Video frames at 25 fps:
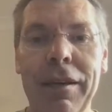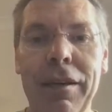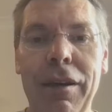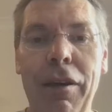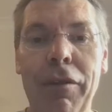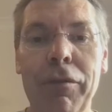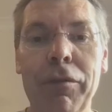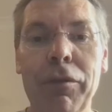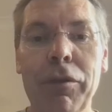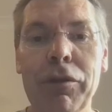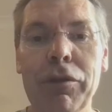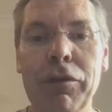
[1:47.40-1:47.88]

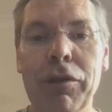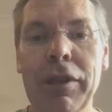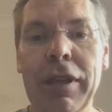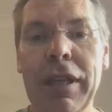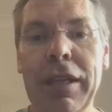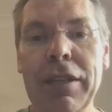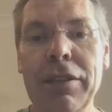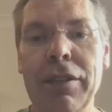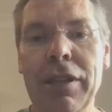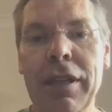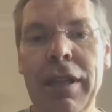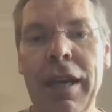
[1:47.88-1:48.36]
Of course, on
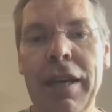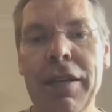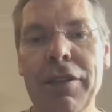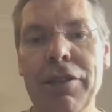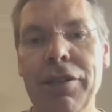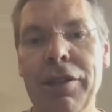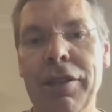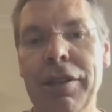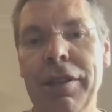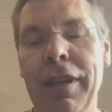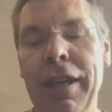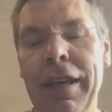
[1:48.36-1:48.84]
each
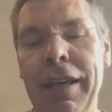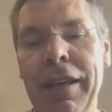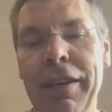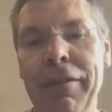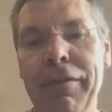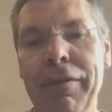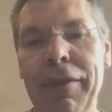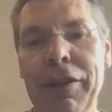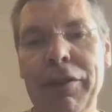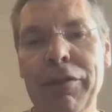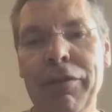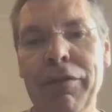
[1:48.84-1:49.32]
occasion, the
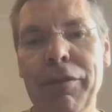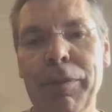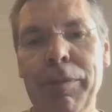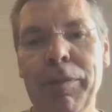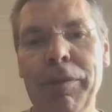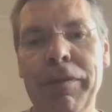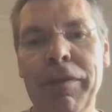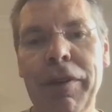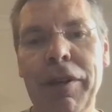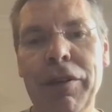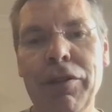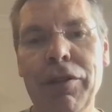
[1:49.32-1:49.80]
veterinary
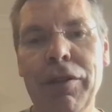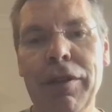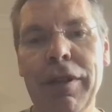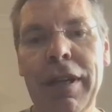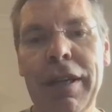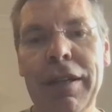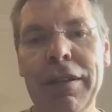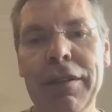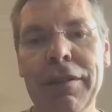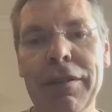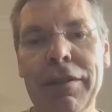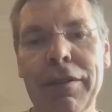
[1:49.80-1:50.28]
profession
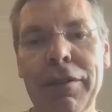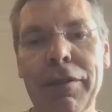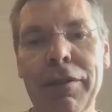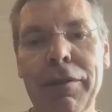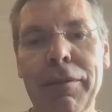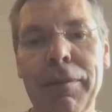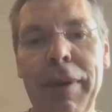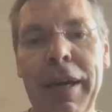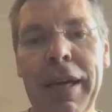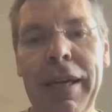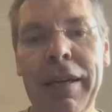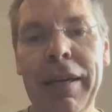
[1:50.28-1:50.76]
needs to
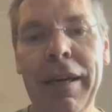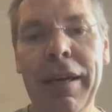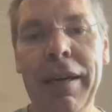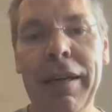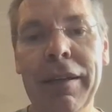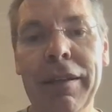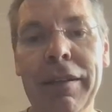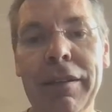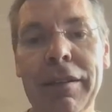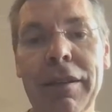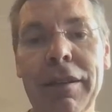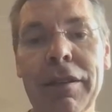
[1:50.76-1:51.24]
make
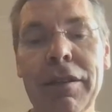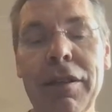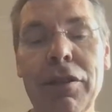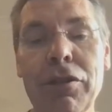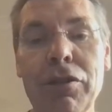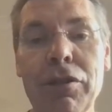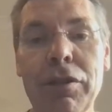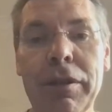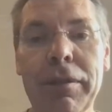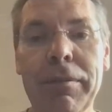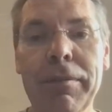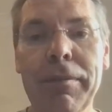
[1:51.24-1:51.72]
a
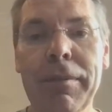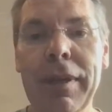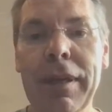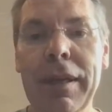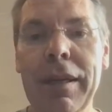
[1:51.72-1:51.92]
decision